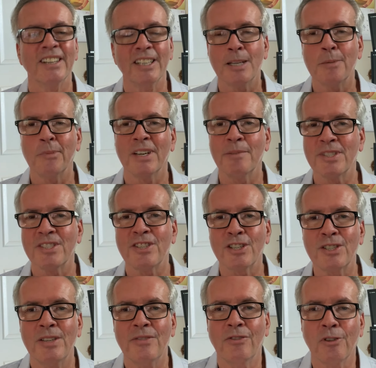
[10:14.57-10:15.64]
I'm, I'm a
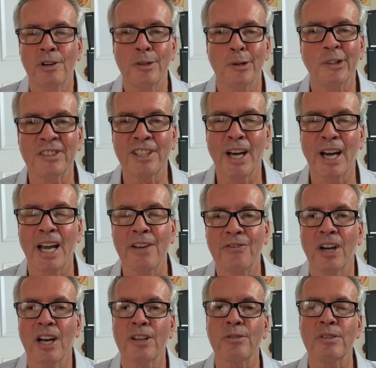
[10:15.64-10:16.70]
sixty-four-year-old guy,
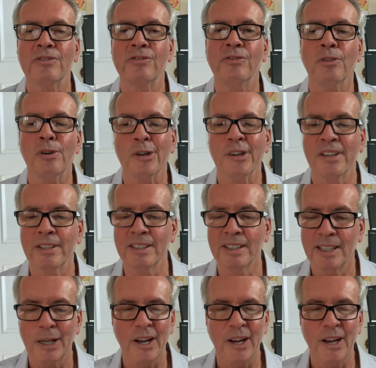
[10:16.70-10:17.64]
father of four.